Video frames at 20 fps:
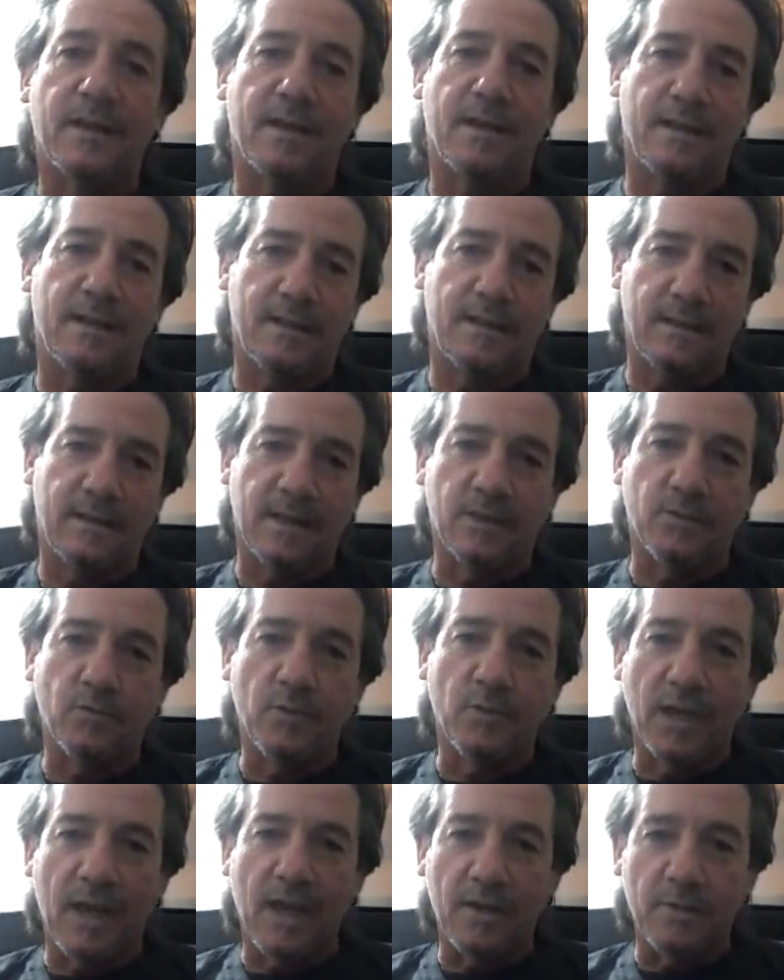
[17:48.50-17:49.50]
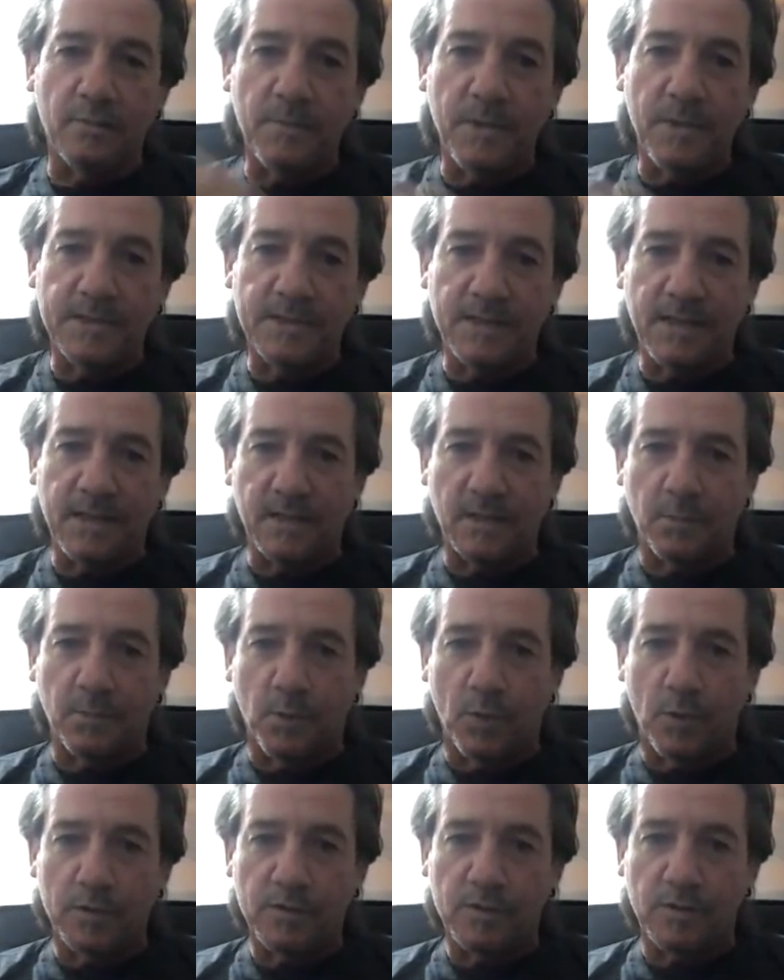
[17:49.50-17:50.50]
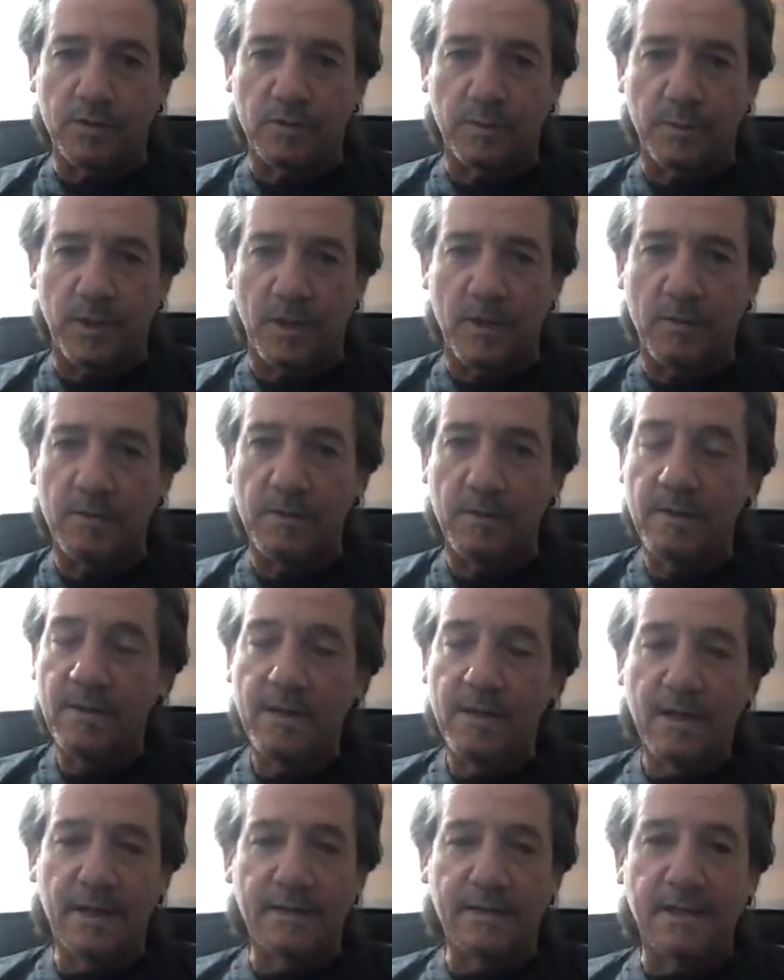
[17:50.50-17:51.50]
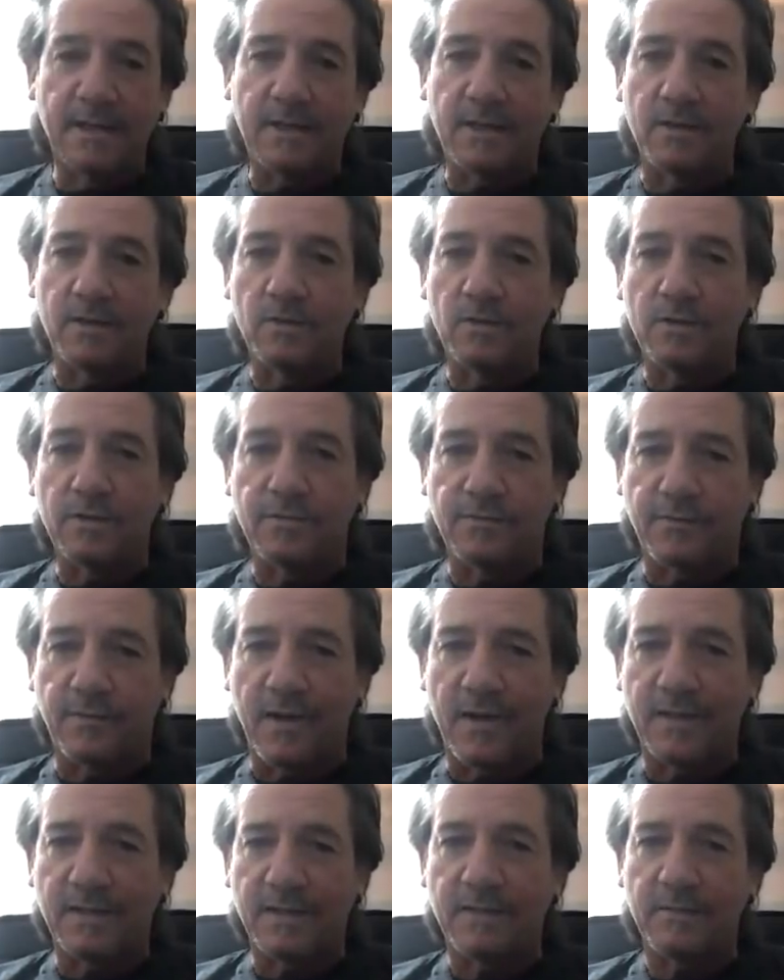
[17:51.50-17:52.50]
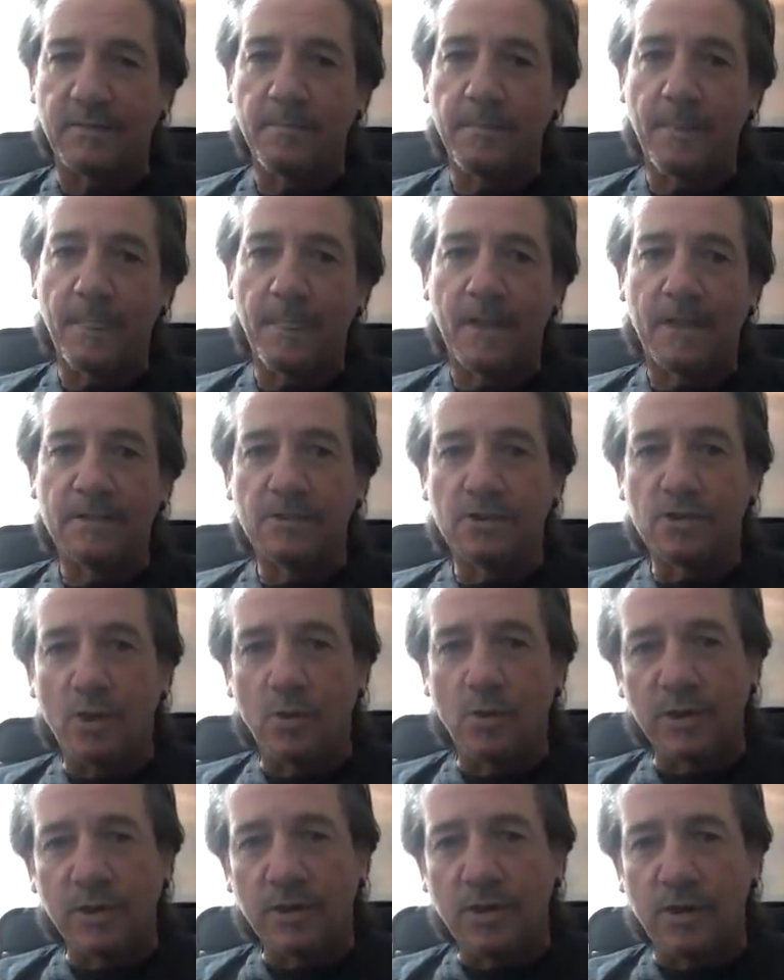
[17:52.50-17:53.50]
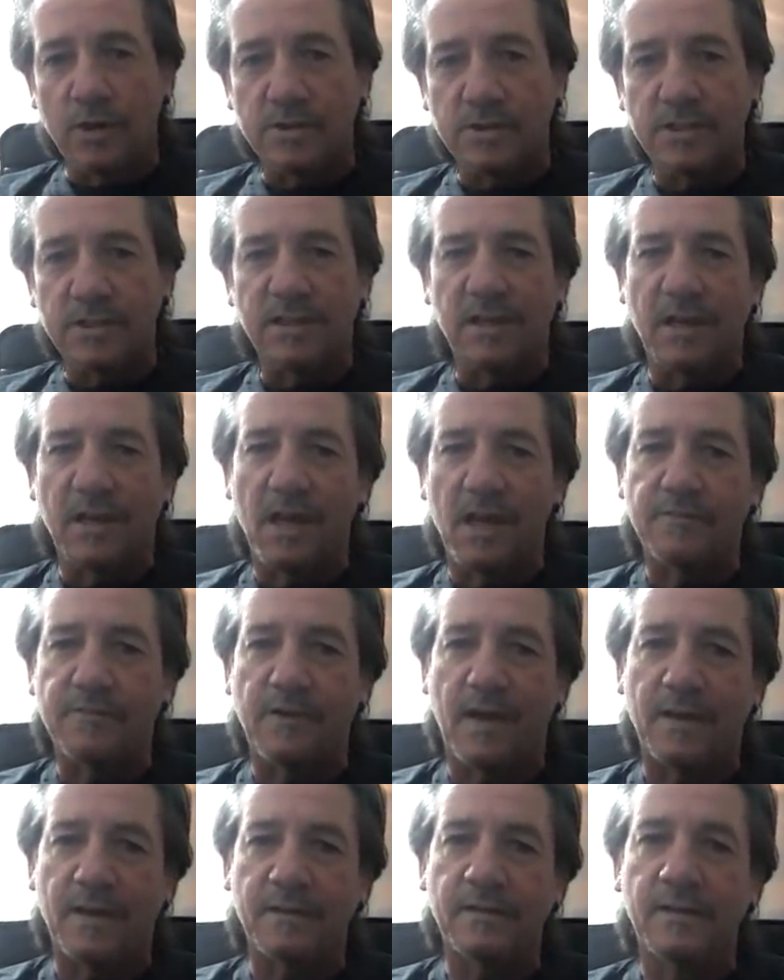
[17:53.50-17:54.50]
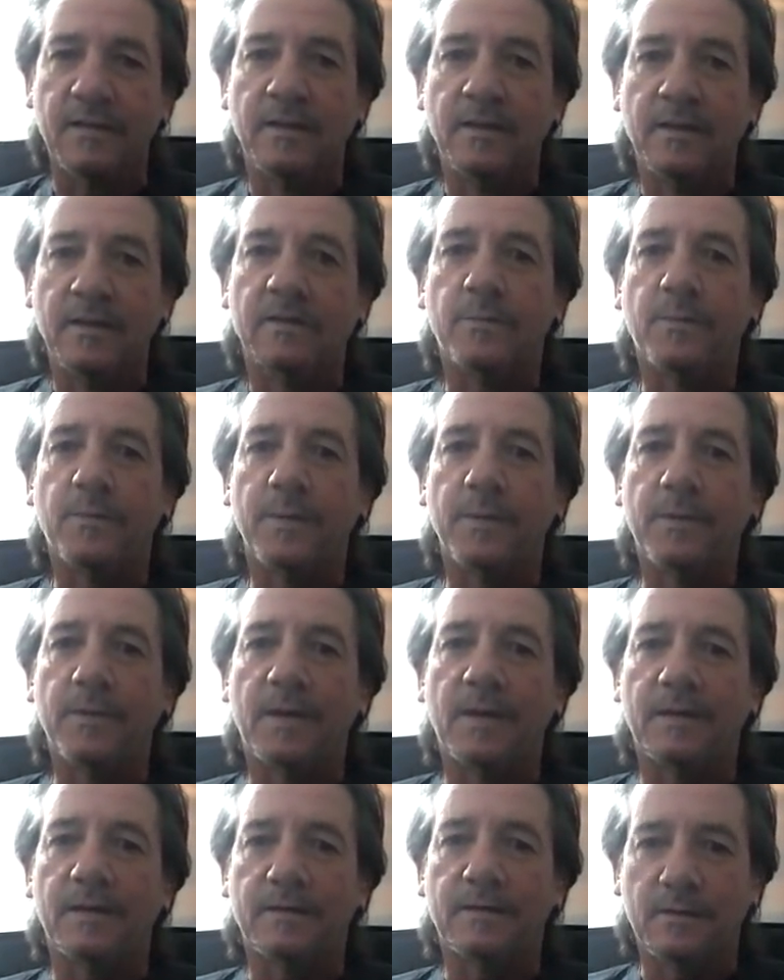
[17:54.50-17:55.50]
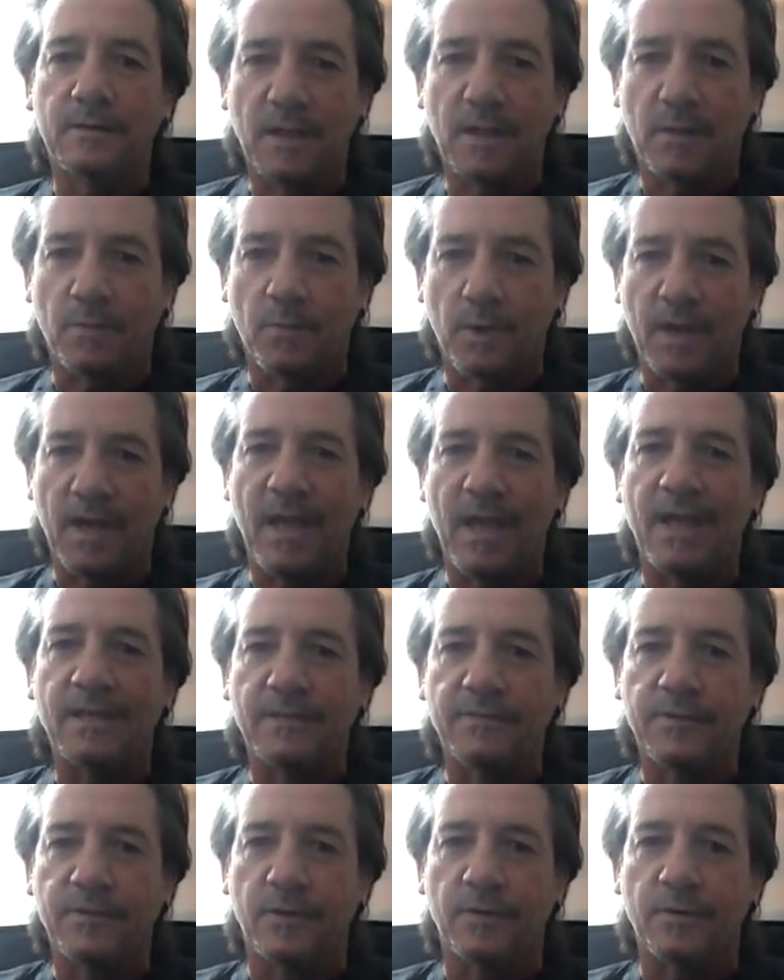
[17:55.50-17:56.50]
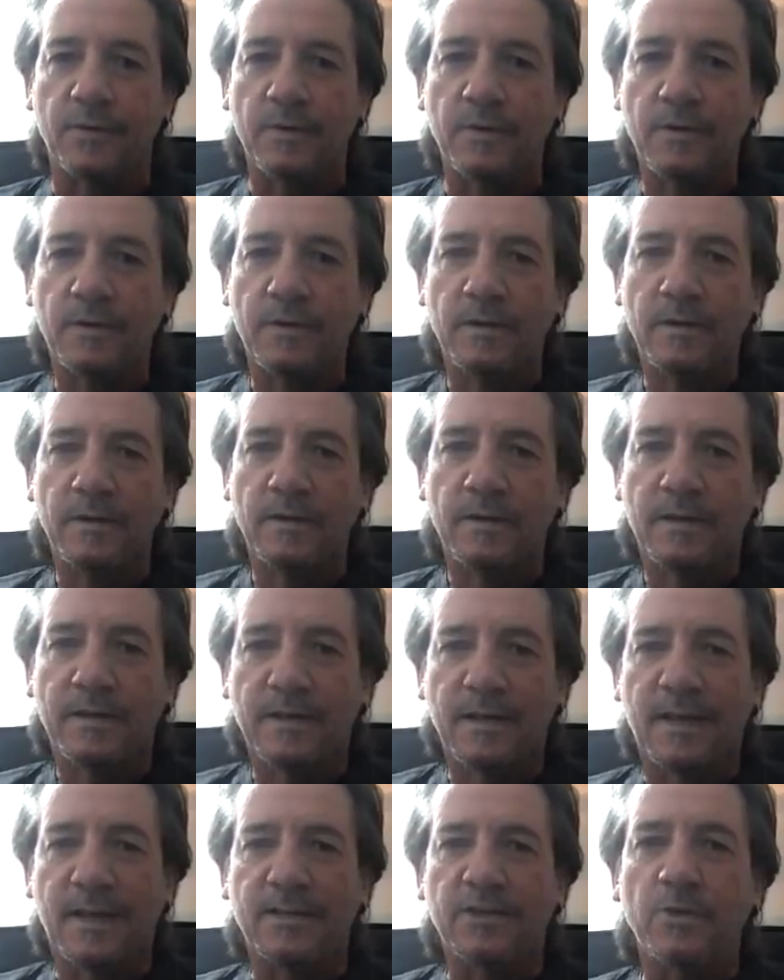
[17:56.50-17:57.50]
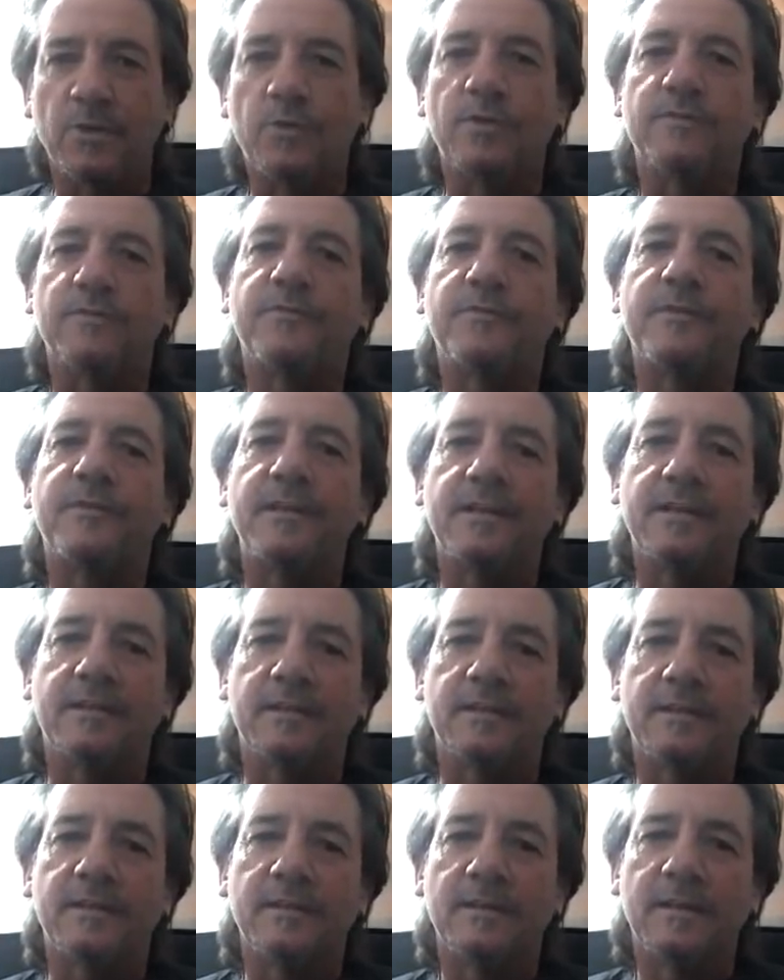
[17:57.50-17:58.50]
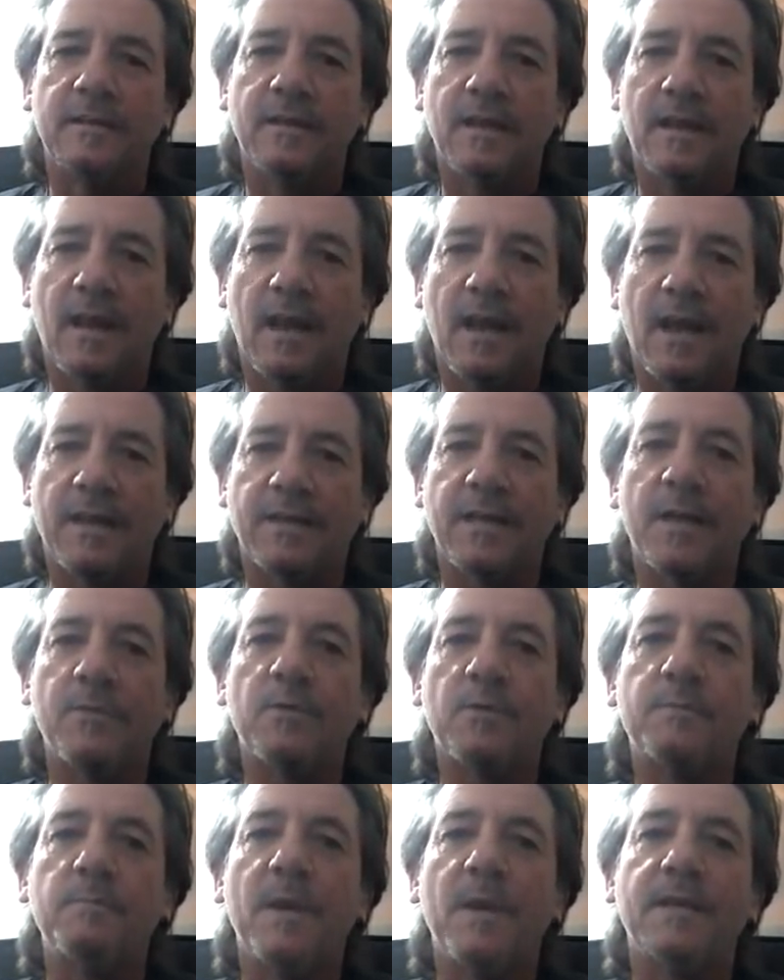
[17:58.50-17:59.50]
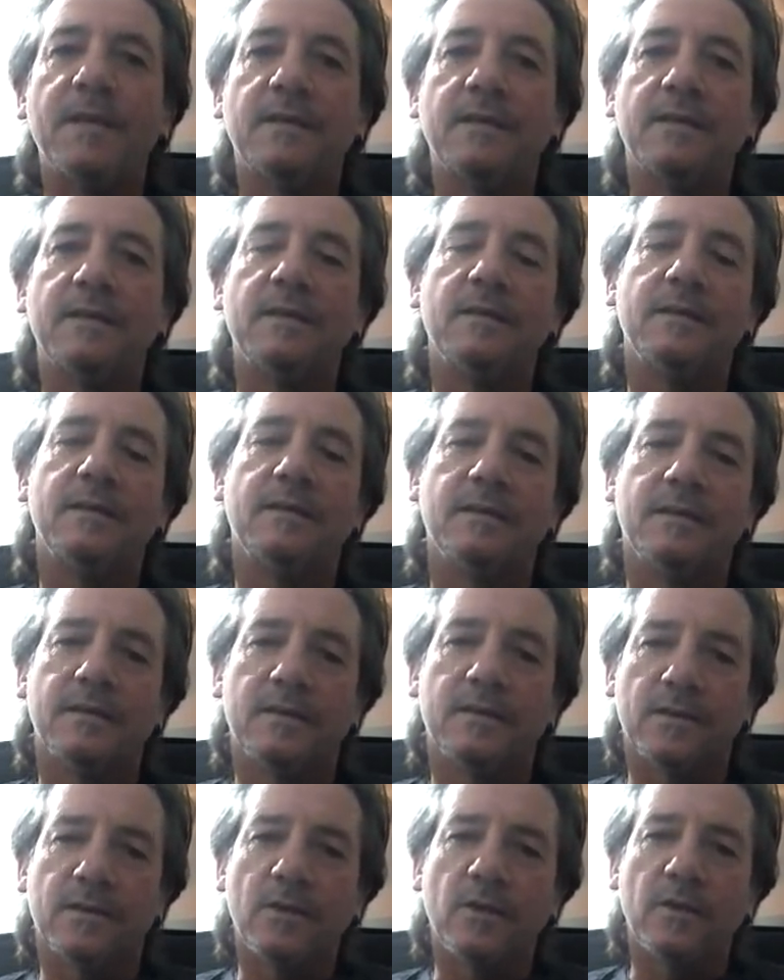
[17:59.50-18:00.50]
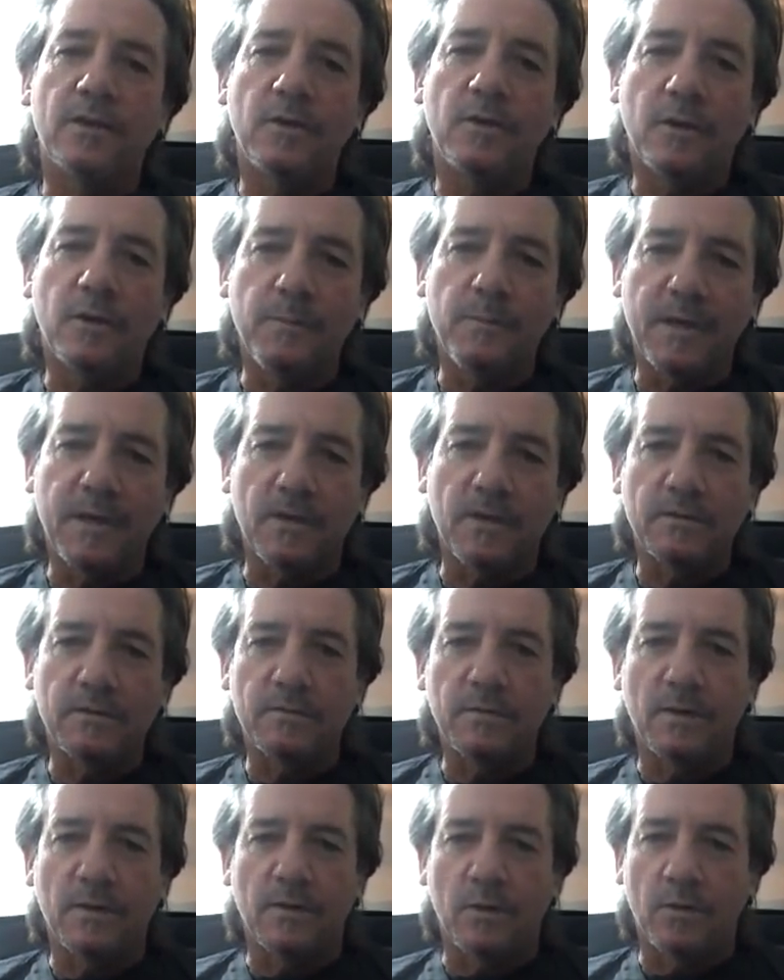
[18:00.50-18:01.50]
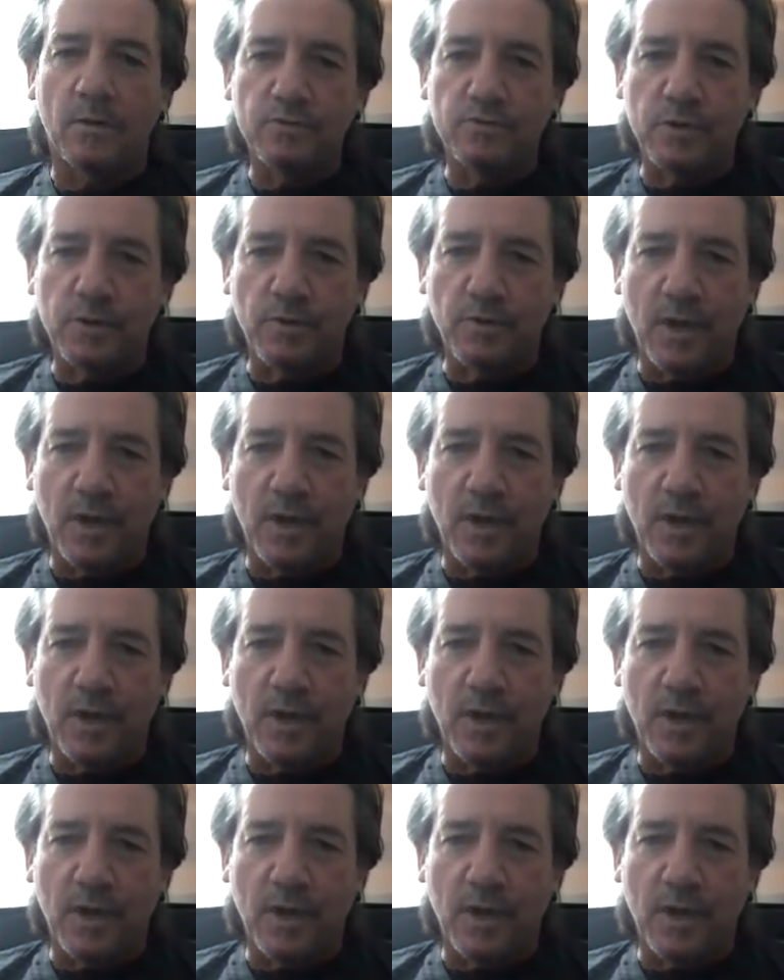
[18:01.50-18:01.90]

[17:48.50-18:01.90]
they could rely on me to get the ball to them, you know. And then I can look at Frank, Tony Cotty, Clive Allen, the people that were ahead of you that you could feed. And they would make... Look, you can make 100 great